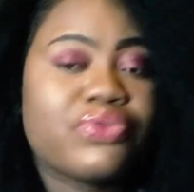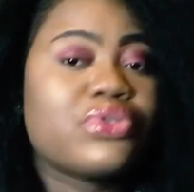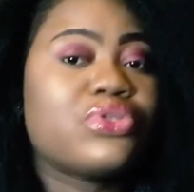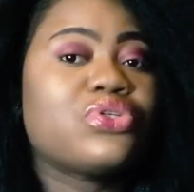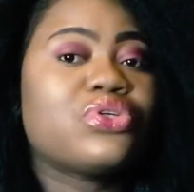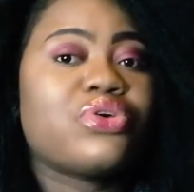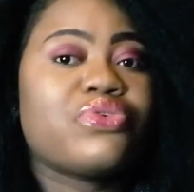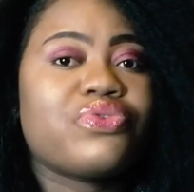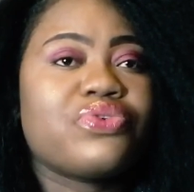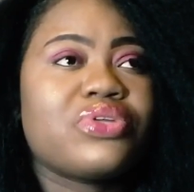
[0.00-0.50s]
For
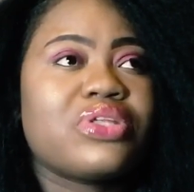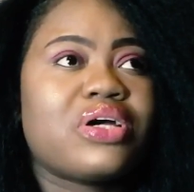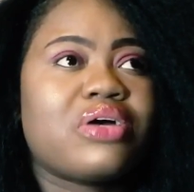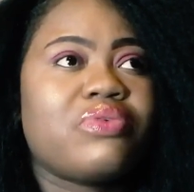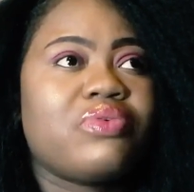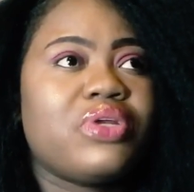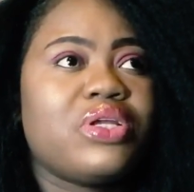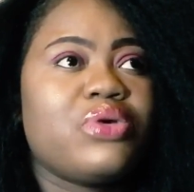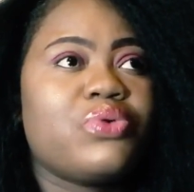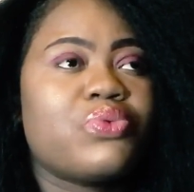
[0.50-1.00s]
those of you that
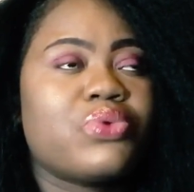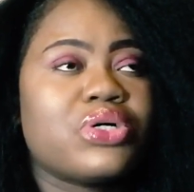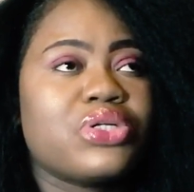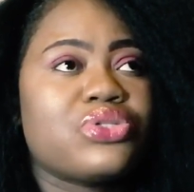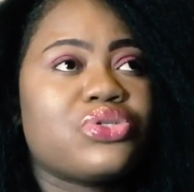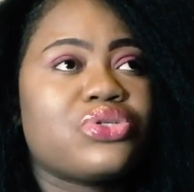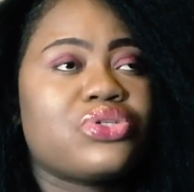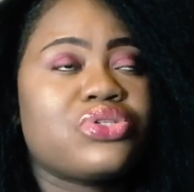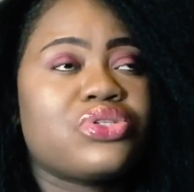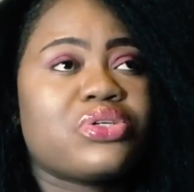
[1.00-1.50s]
really
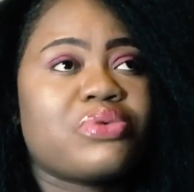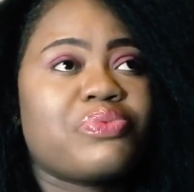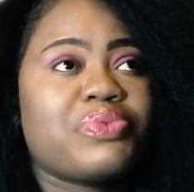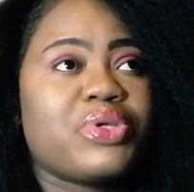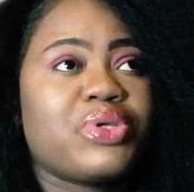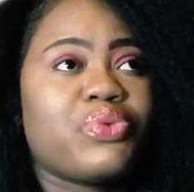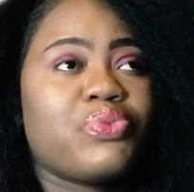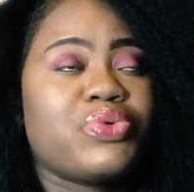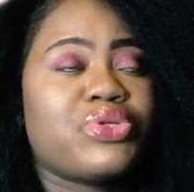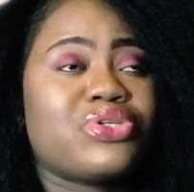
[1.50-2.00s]
want to do
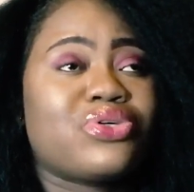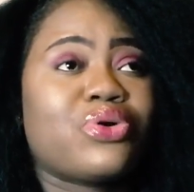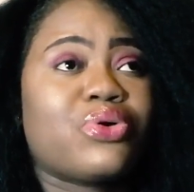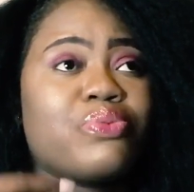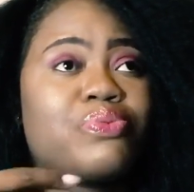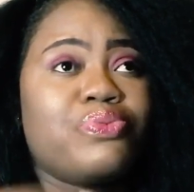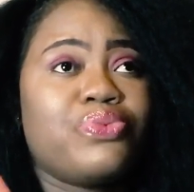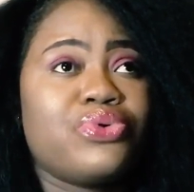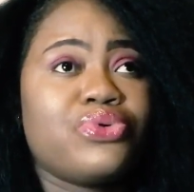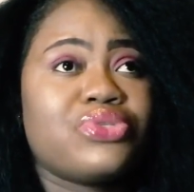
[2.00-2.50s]
something with
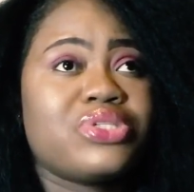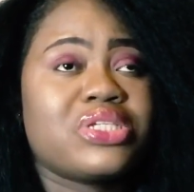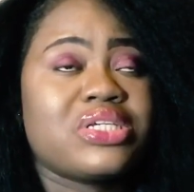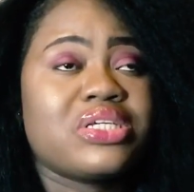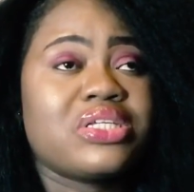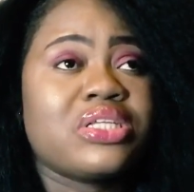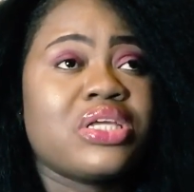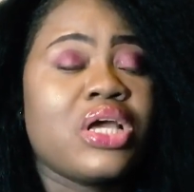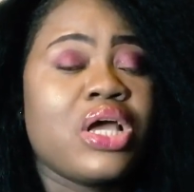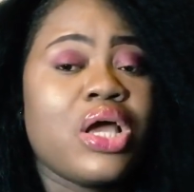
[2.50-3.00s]

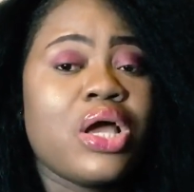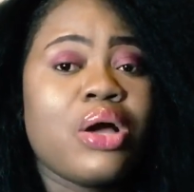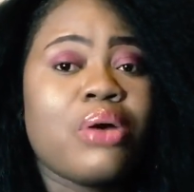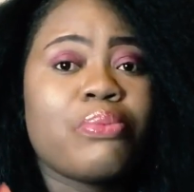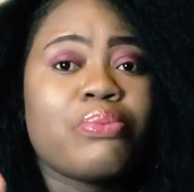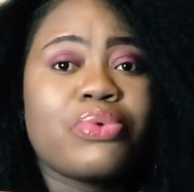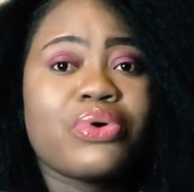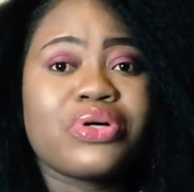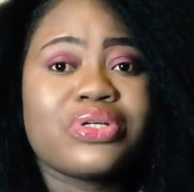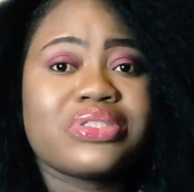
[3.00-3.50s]
computing,
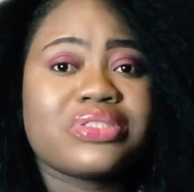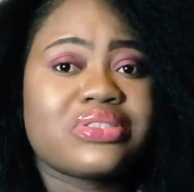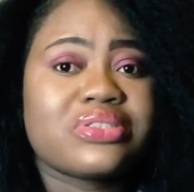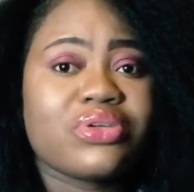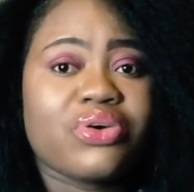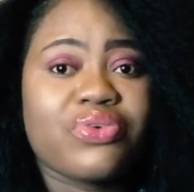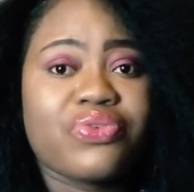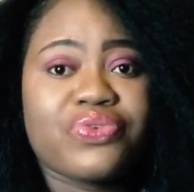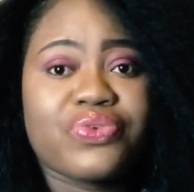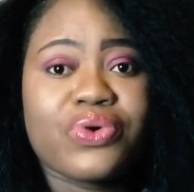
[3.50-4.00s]
but
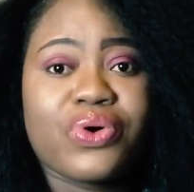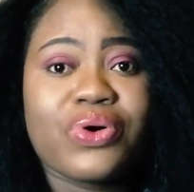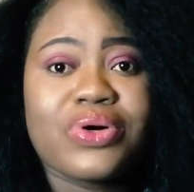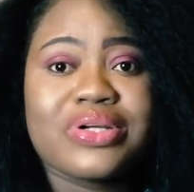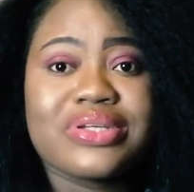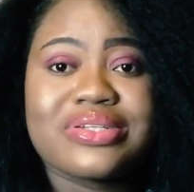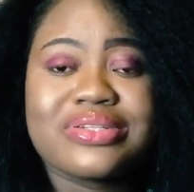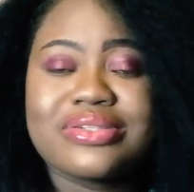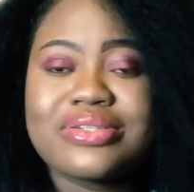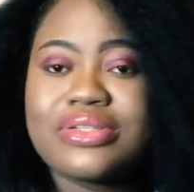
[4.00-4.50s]
of
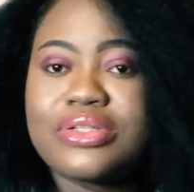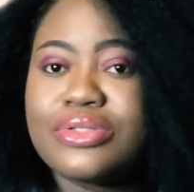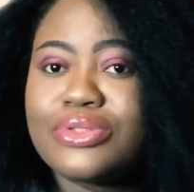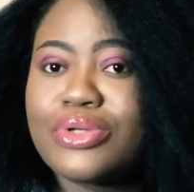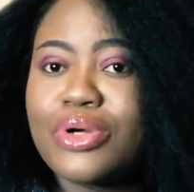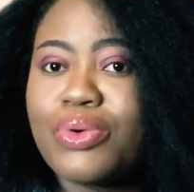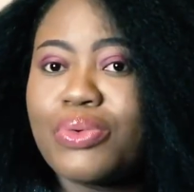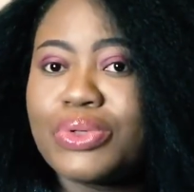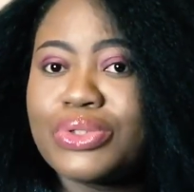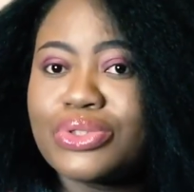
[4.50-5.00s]
course you
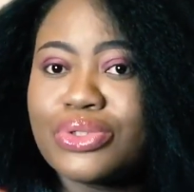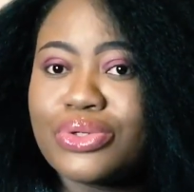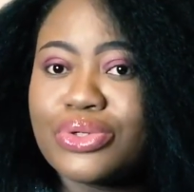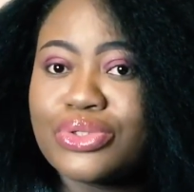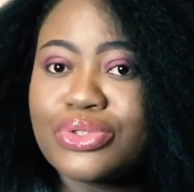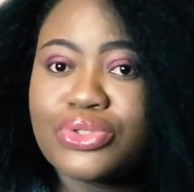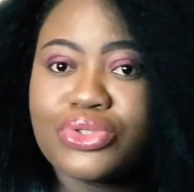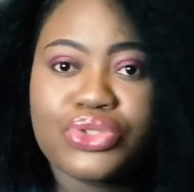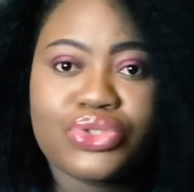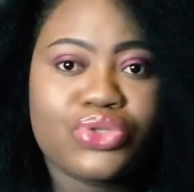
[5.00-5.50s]
don't want to go
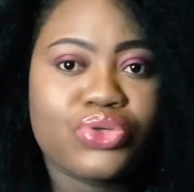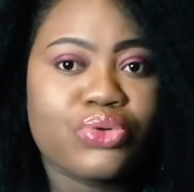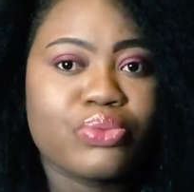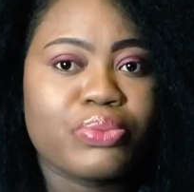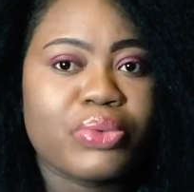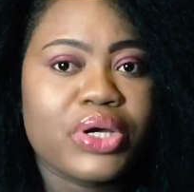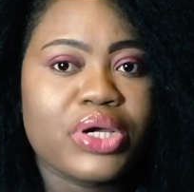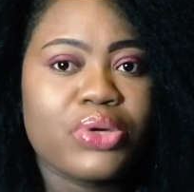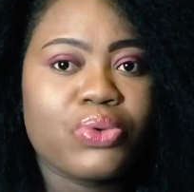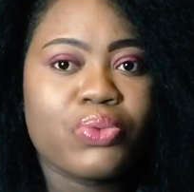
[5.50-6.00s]
to school,
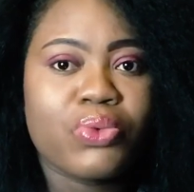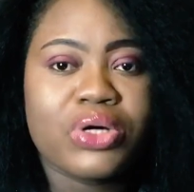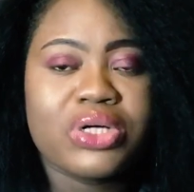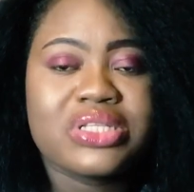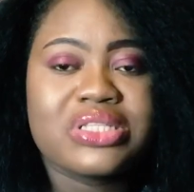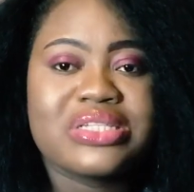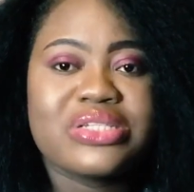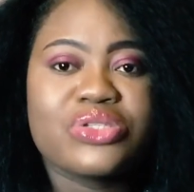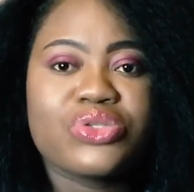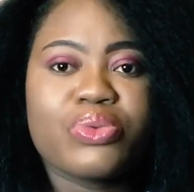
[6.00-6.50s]
but you
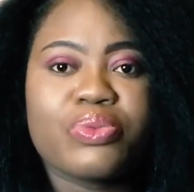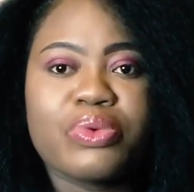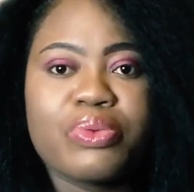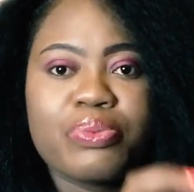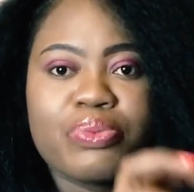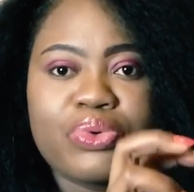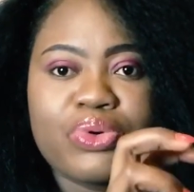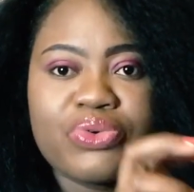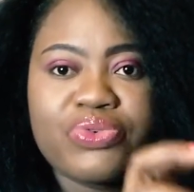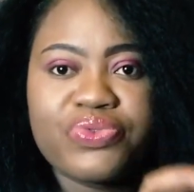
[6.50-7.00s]
want it to be
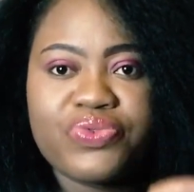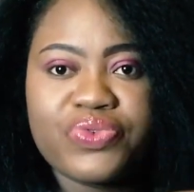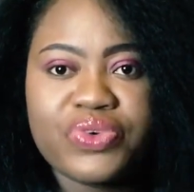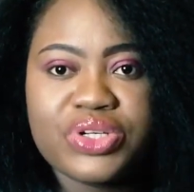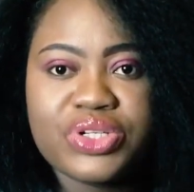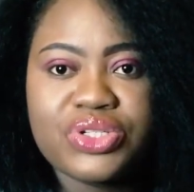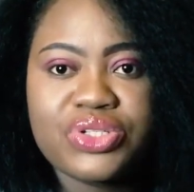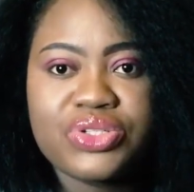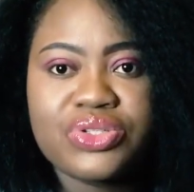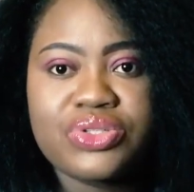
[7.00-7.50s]

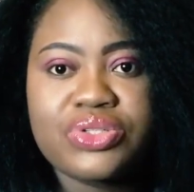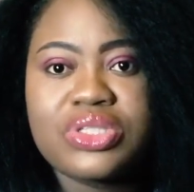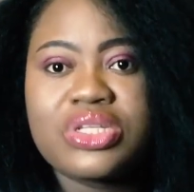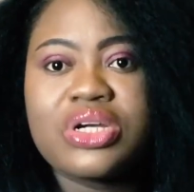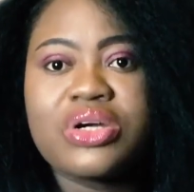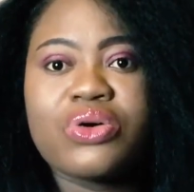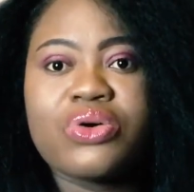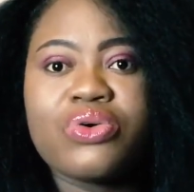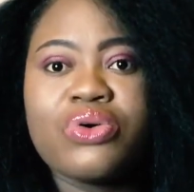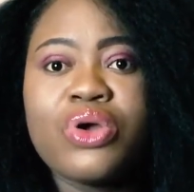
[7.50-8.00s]

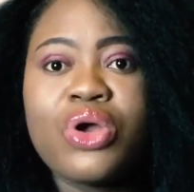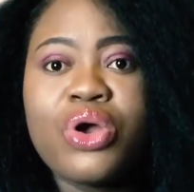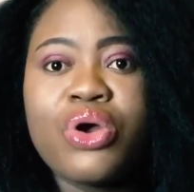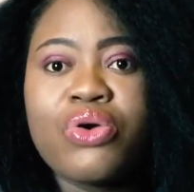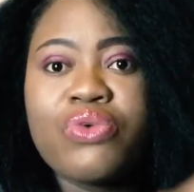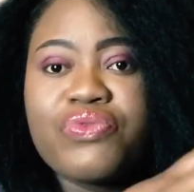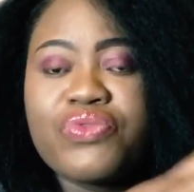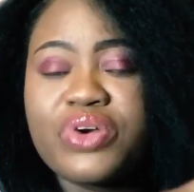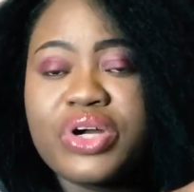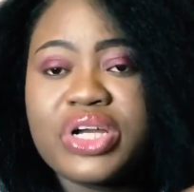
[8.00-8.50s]
professional
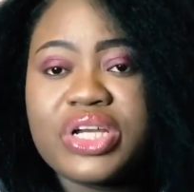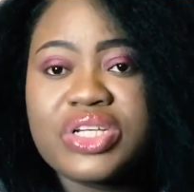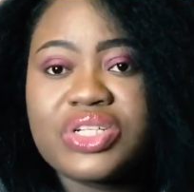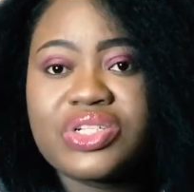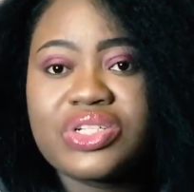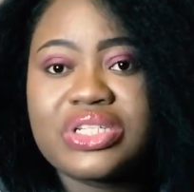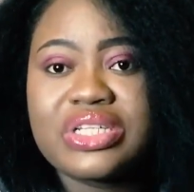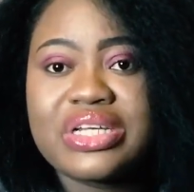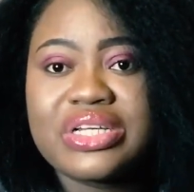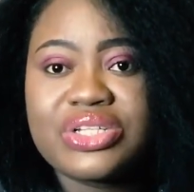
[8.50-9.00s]

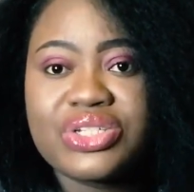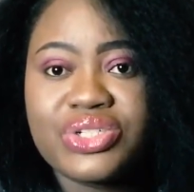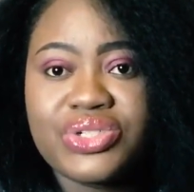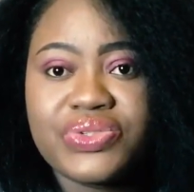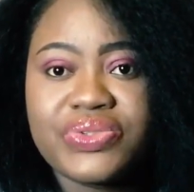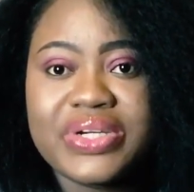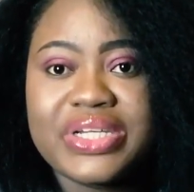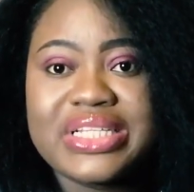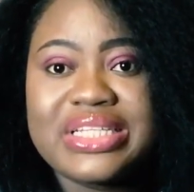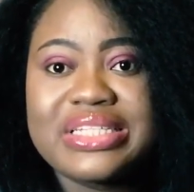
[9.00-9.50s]
vocational
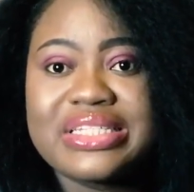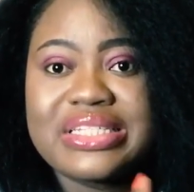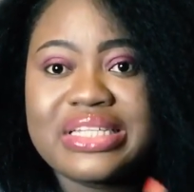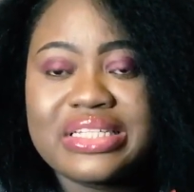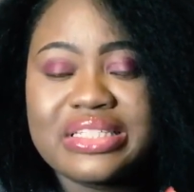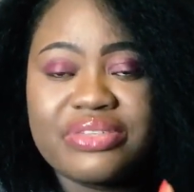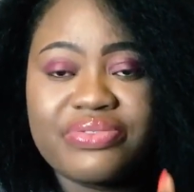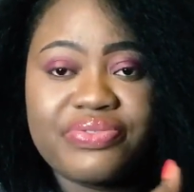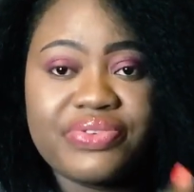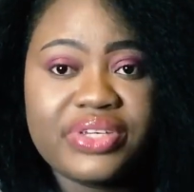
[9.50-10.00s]
training
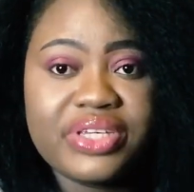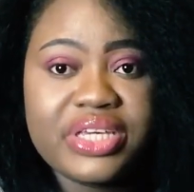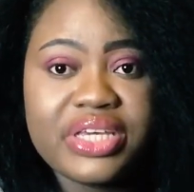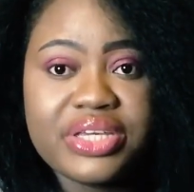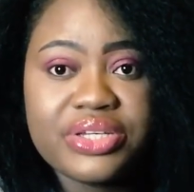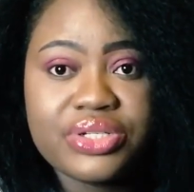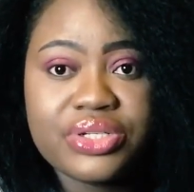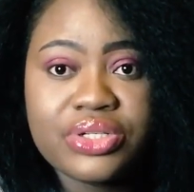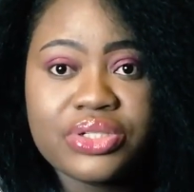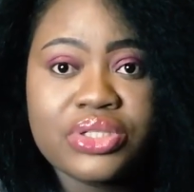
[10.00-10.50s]

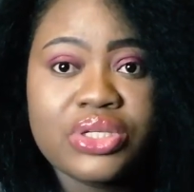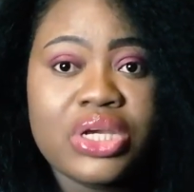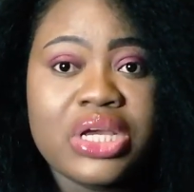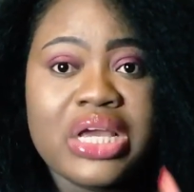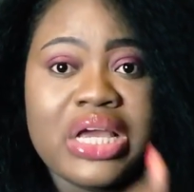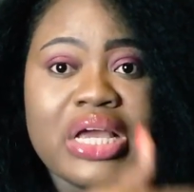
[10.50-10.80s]
certification,